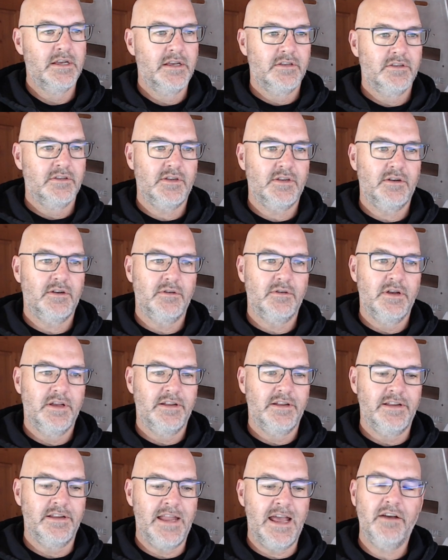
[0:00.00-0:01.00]
So
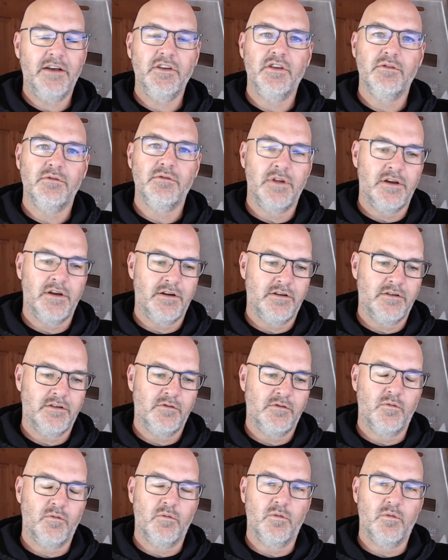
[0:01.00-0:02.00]
now you
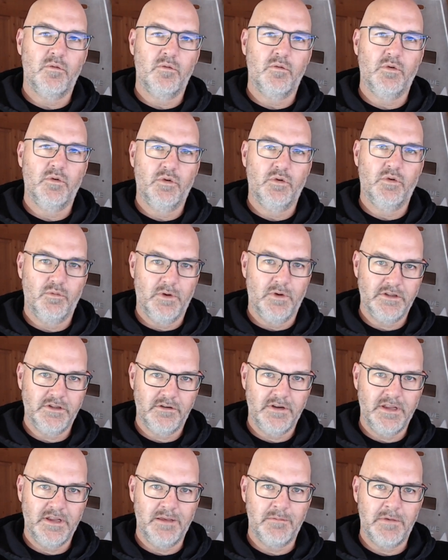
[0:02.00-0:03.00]
know what
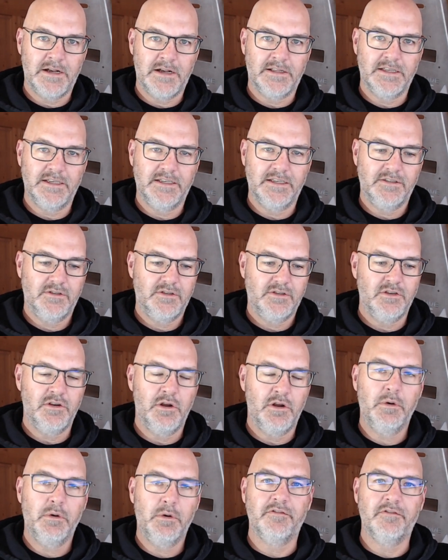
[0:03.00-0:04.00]
their email is, you
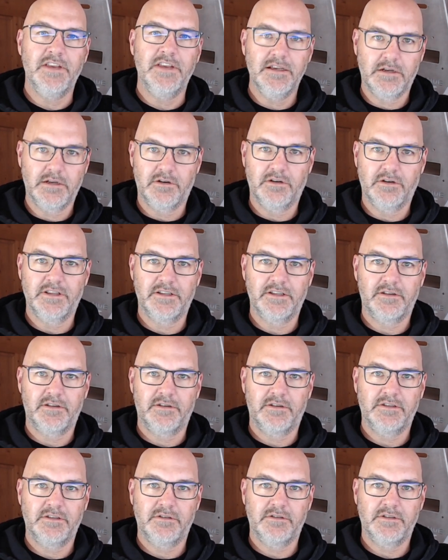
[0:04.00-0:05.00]
know what vehicle that they're
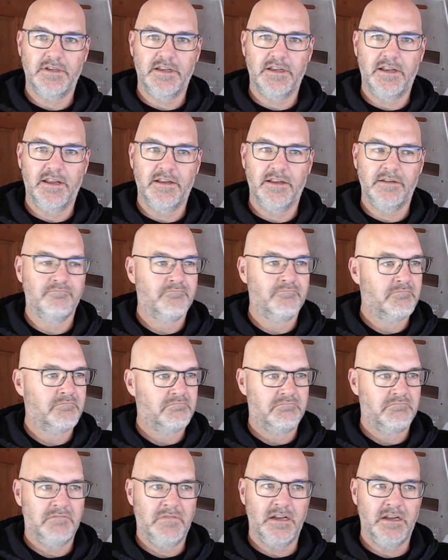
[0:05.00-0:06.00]
interested in.
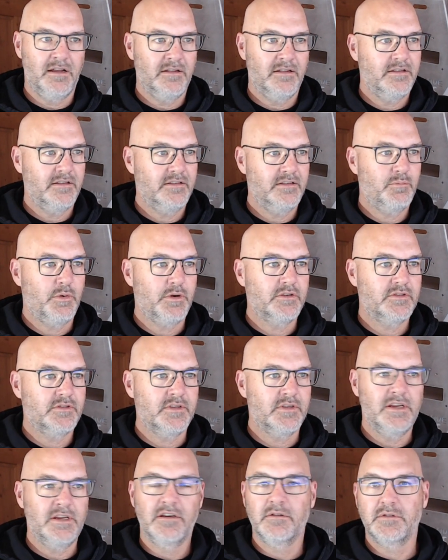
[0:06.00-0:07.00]
You know, this
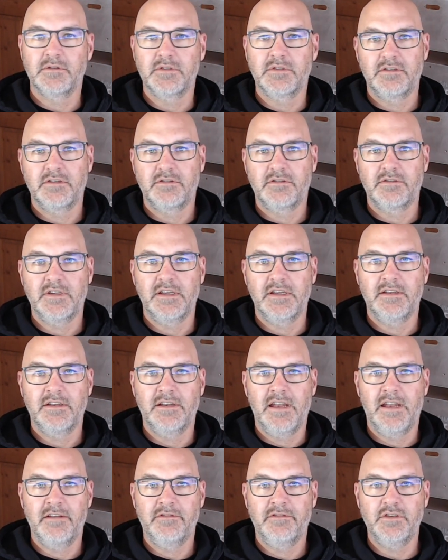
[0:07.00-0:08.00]
person here was interested in
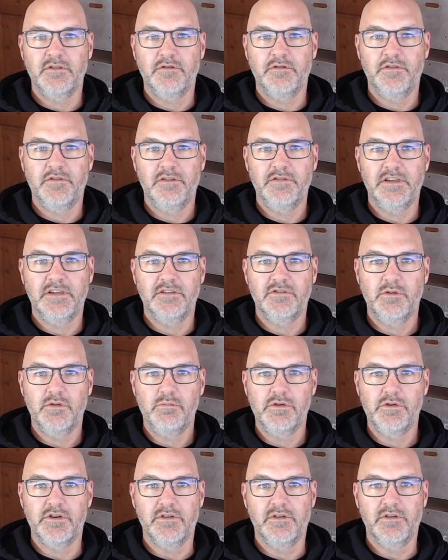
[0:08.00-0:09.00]
an F-250
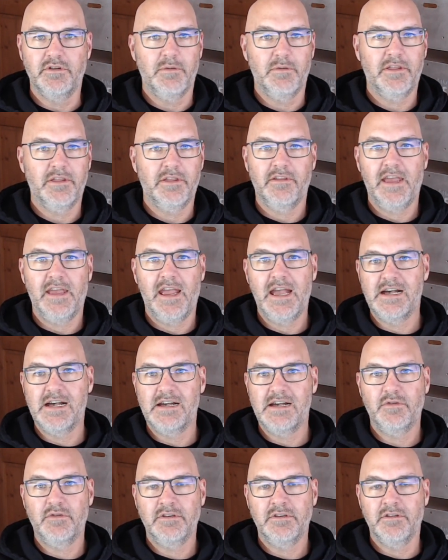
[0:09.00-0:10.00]
Super Duty. Whether they
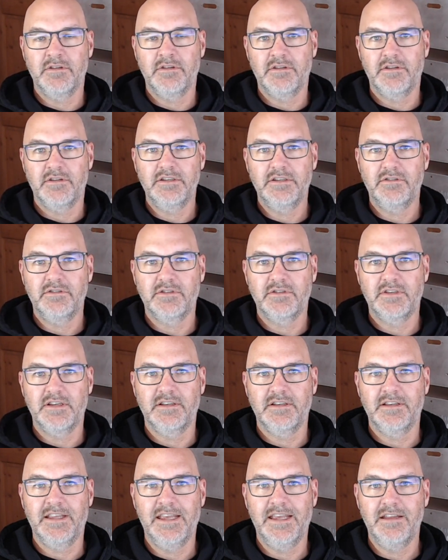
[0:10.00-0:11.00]
have one or they're
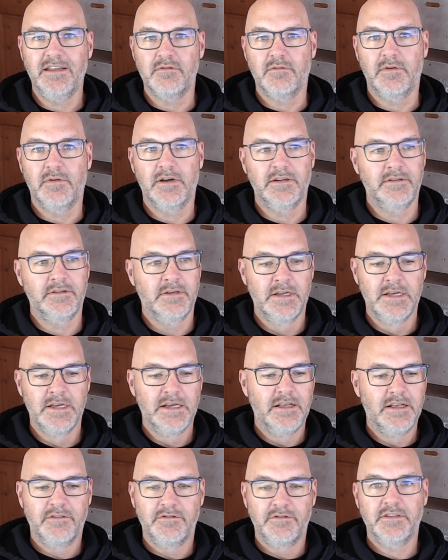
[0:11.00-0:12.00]
interested in getting one,
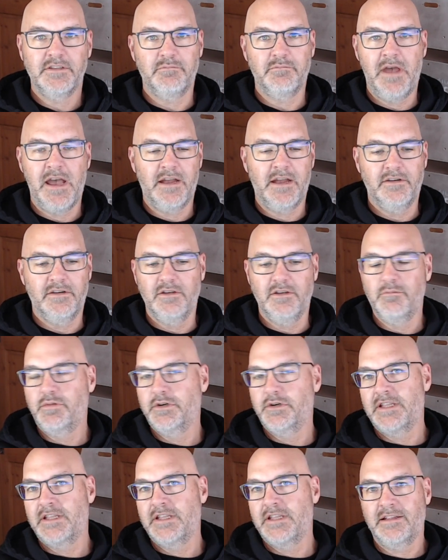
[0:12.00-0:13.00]
doesn't matter. You
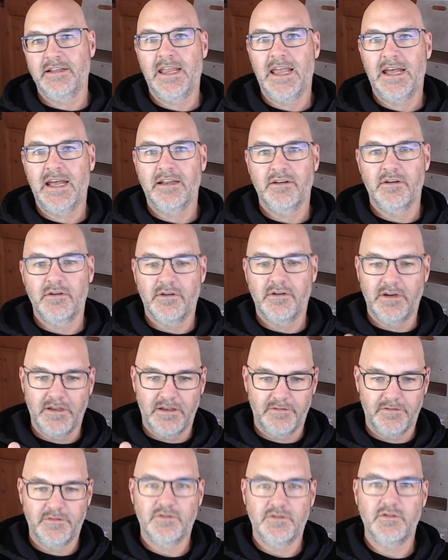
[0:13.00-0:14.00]
put that in the category
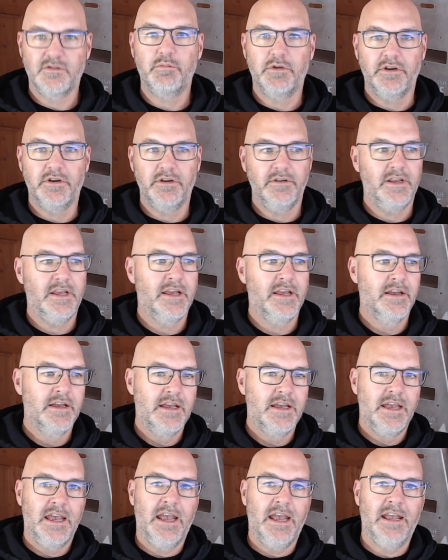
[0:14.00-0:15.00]
of Super Duty.
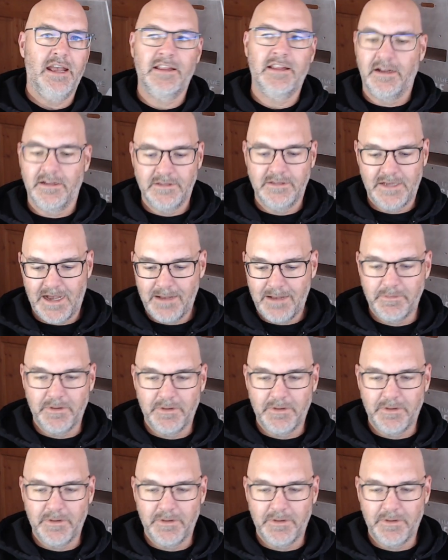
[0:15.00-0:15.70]
And then on top of